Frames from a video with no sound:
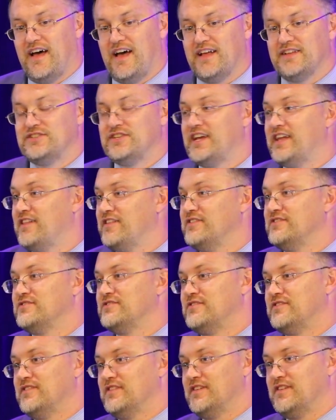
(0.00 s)
I
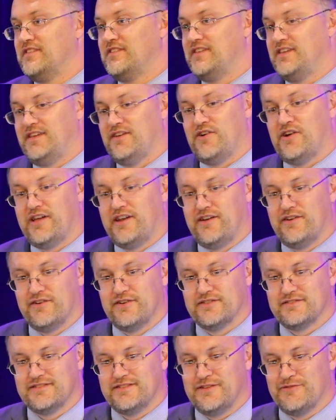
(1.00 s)
challenge the
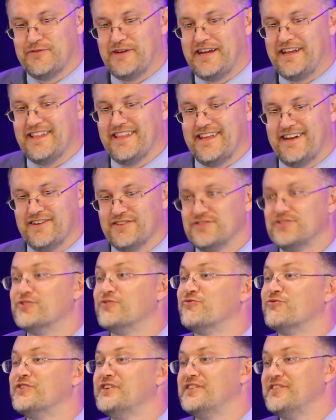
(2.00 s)
auditors and the regulators
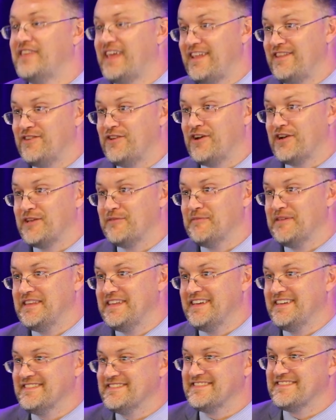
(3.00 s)
to read that
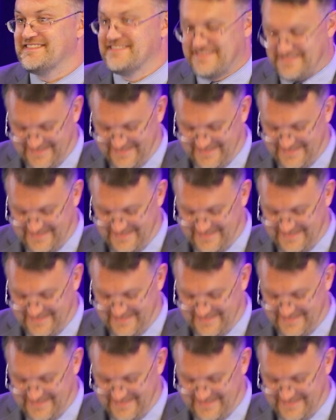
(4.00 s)
documentation.